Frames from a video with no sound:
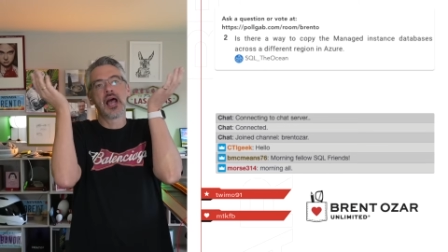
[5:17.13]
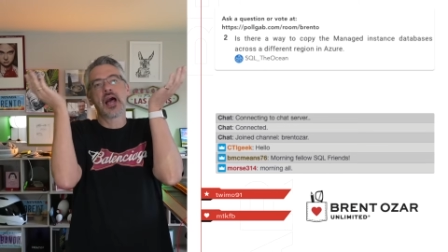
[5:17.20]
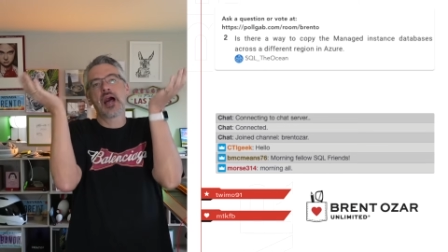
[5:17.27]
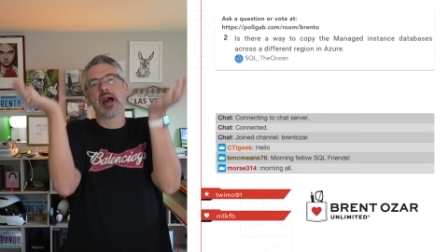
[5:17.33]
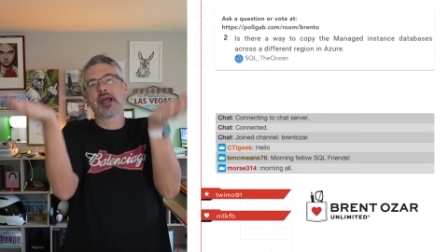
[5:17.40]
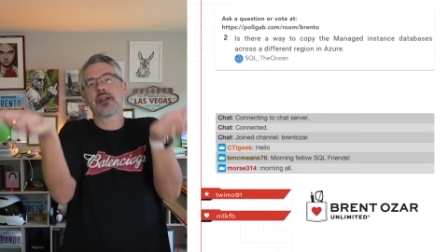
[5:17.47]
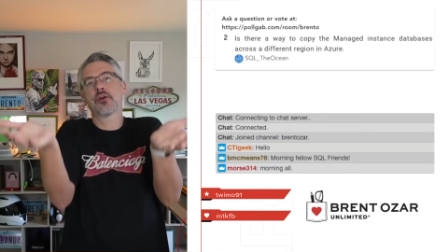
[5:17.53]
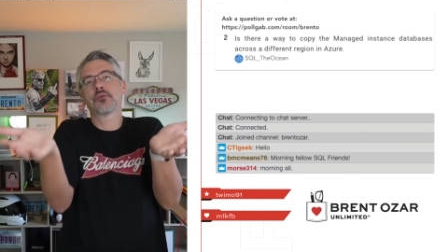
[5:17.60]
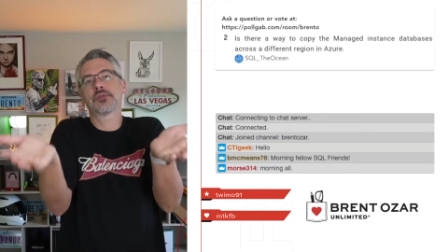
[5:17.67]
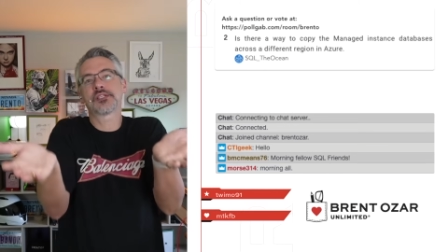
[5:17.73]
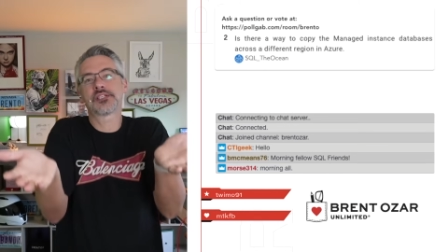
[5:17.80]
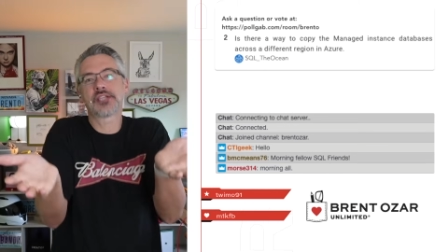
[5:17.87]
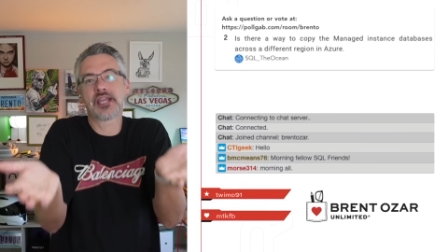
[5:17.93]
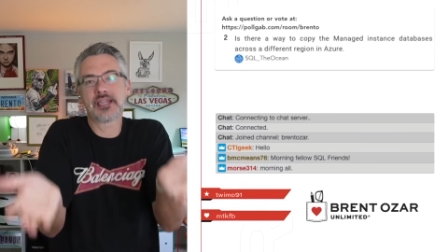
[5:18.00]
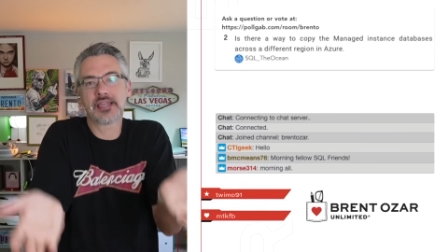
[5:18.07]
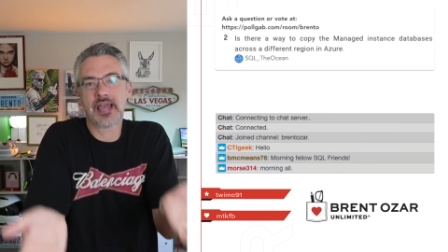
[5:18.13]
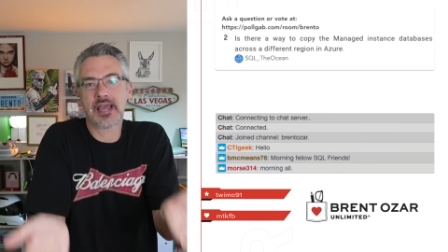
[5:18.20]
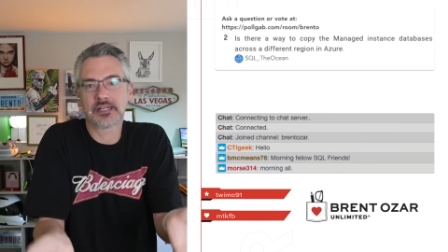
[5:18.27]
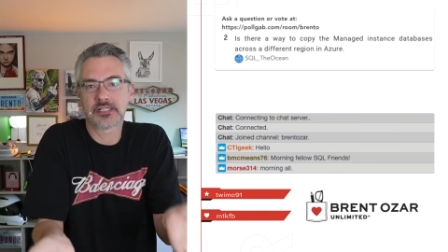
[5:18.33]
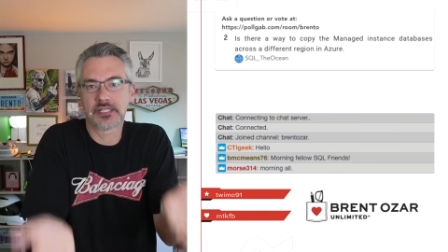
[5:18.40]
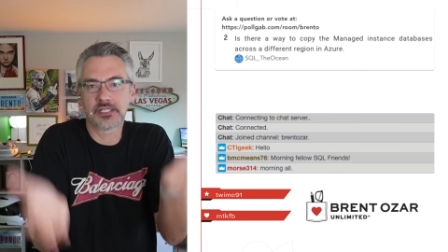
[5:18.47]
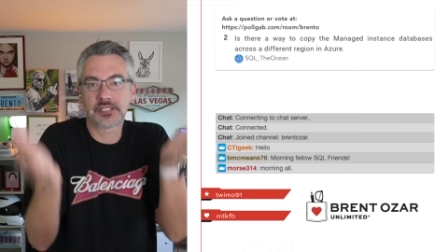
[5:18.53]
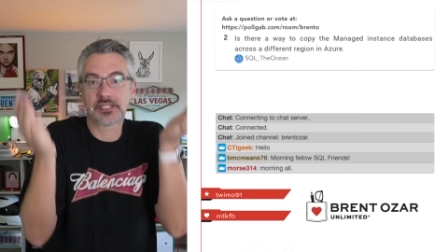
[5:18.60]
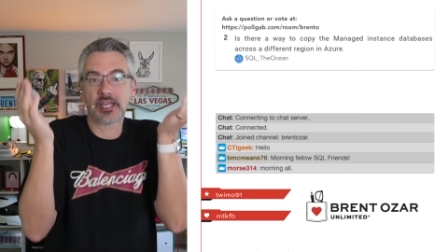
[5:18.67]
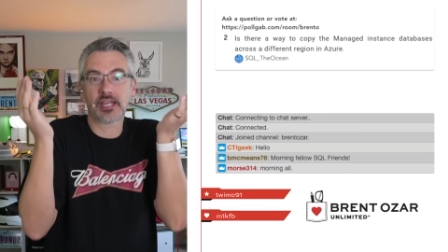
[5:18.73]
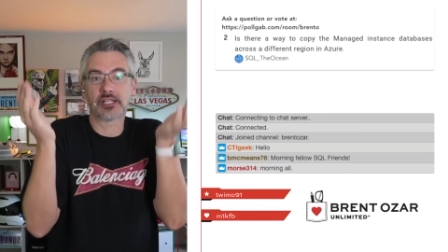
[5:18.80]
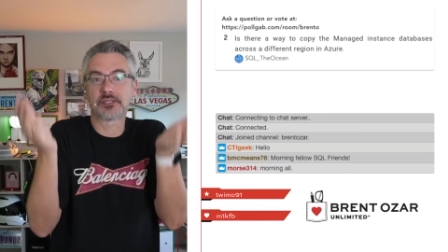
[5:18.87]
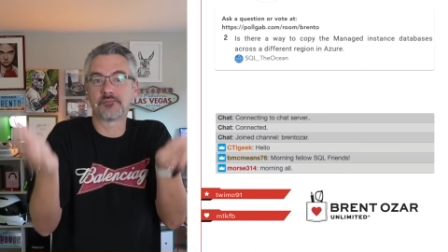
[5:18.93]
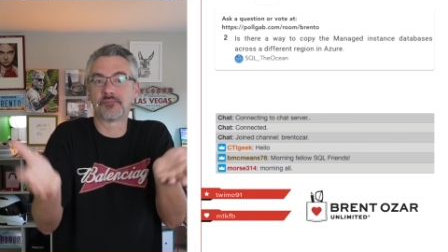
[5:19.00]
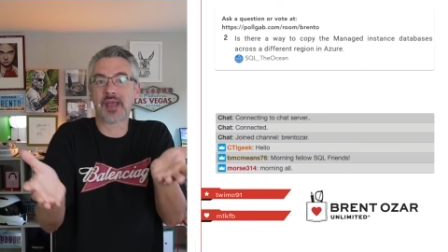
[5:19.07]
I don't say that to
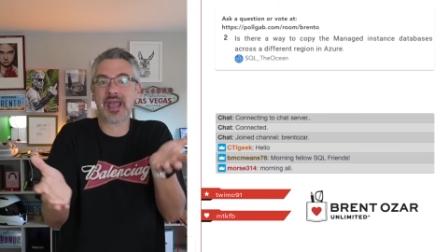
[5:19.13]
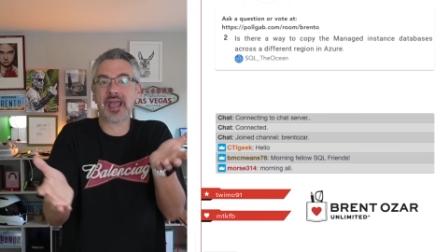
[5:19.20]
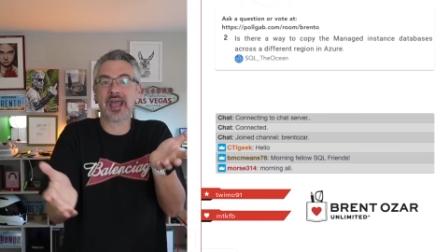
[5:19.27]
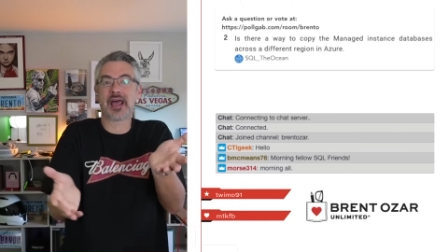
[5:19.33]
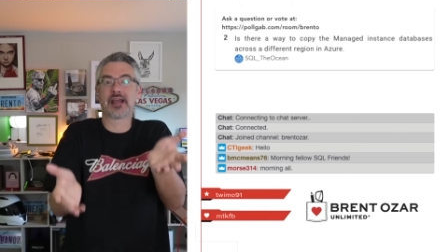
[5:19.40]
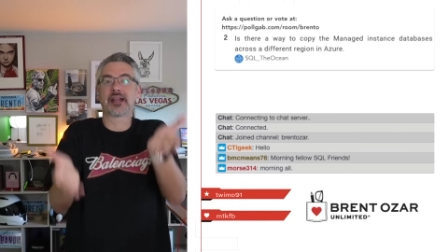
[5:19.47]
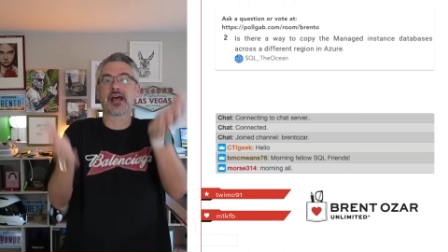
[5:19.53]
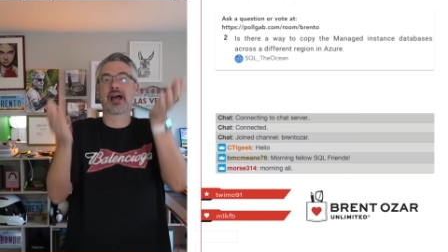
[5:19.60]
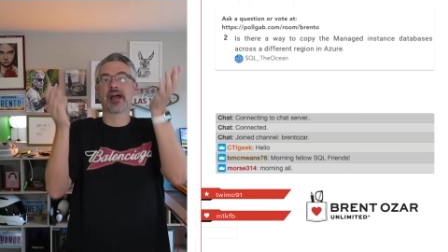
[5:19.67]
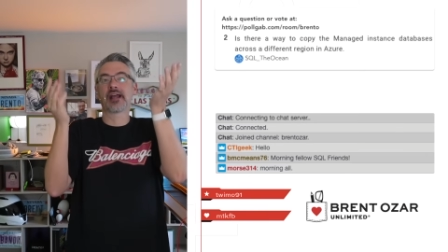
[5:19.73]
say it's bad.